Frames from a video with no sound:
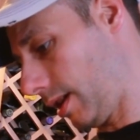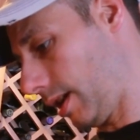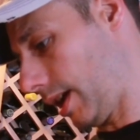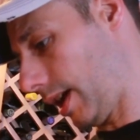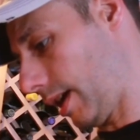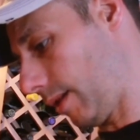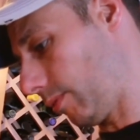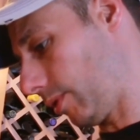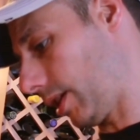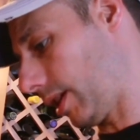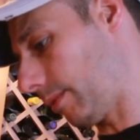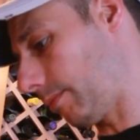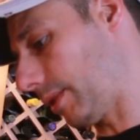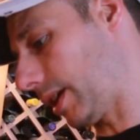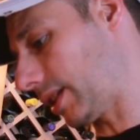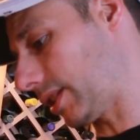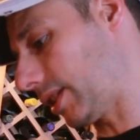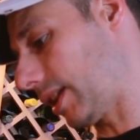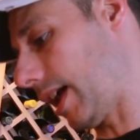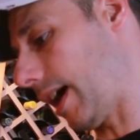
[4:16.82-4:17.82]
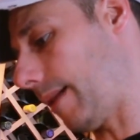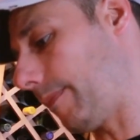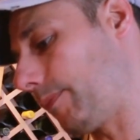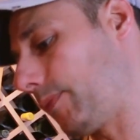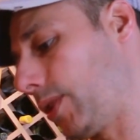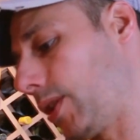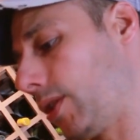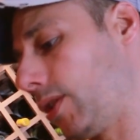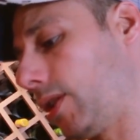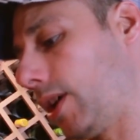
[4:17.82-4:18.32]
and we're going to mix it up.
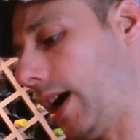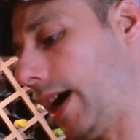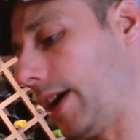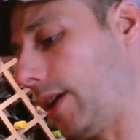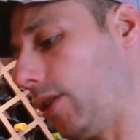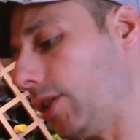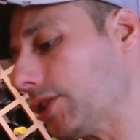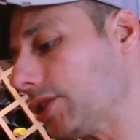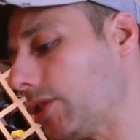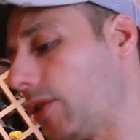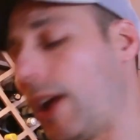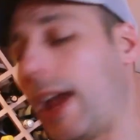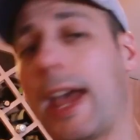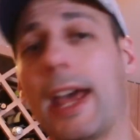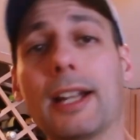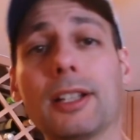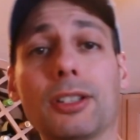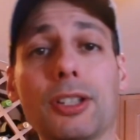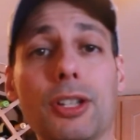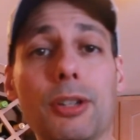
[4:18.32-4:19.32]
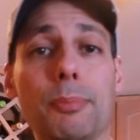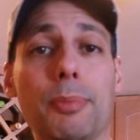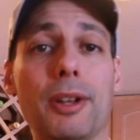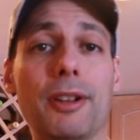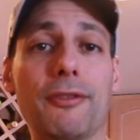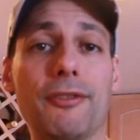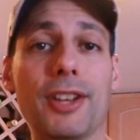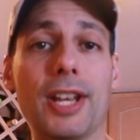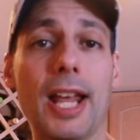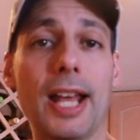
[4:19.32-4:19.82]
I also add a little bit
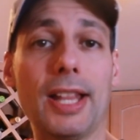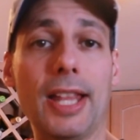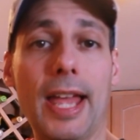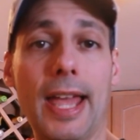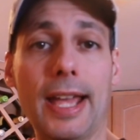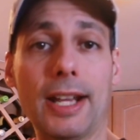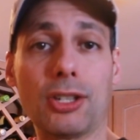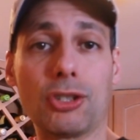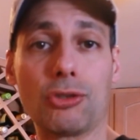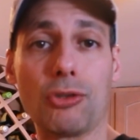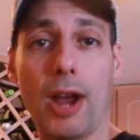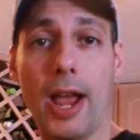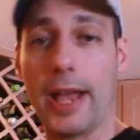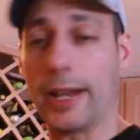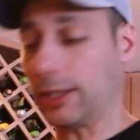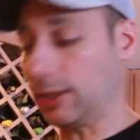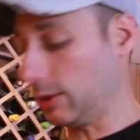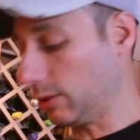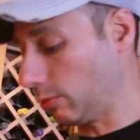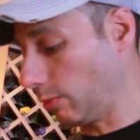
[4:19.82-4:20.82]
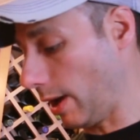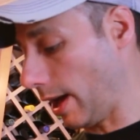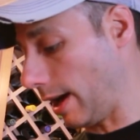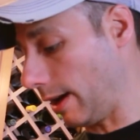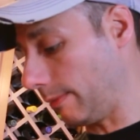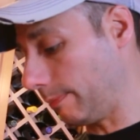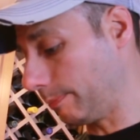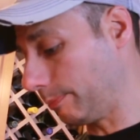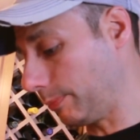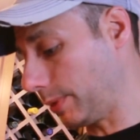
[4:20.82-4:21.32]
of vanilla extract as
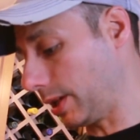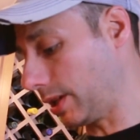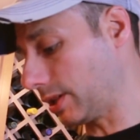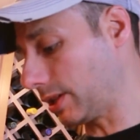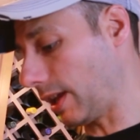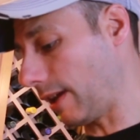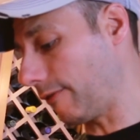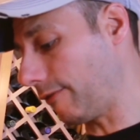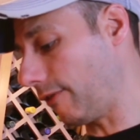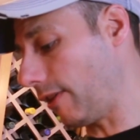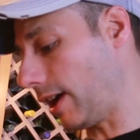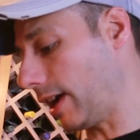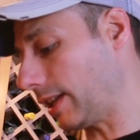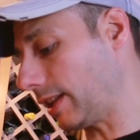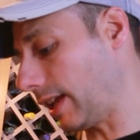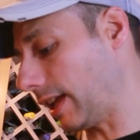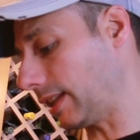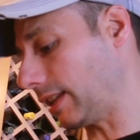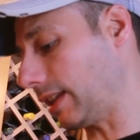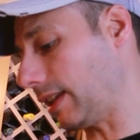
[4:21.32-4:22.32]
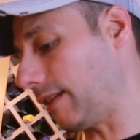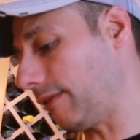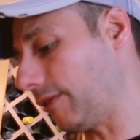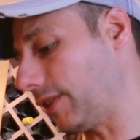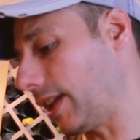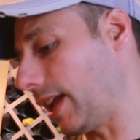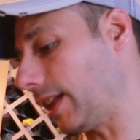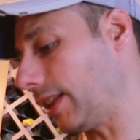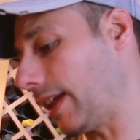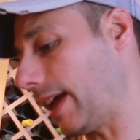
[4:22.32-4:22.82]
well, because I find that the
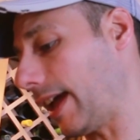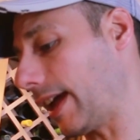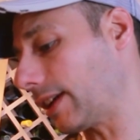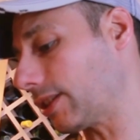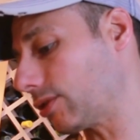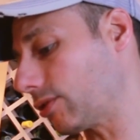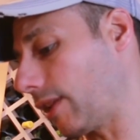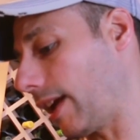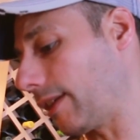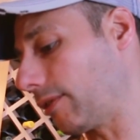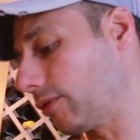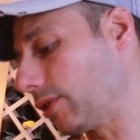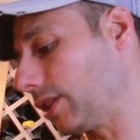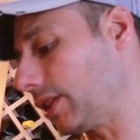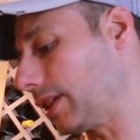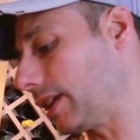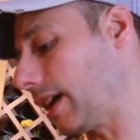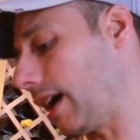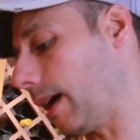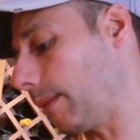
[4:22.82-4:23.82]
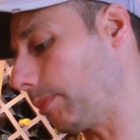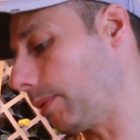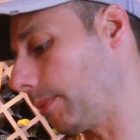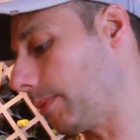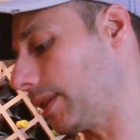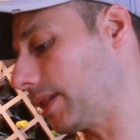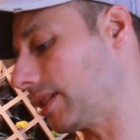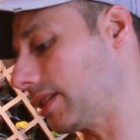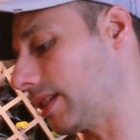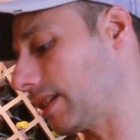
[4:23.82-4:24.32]
vanilla extract really
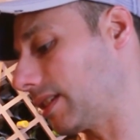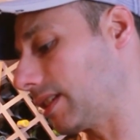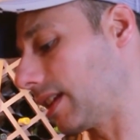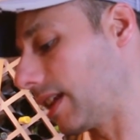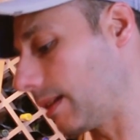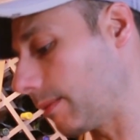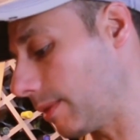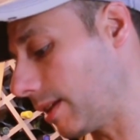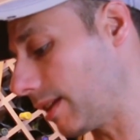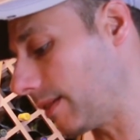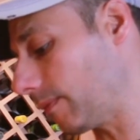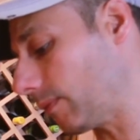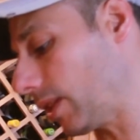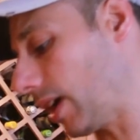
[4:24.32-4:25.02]
complements the cinnamon,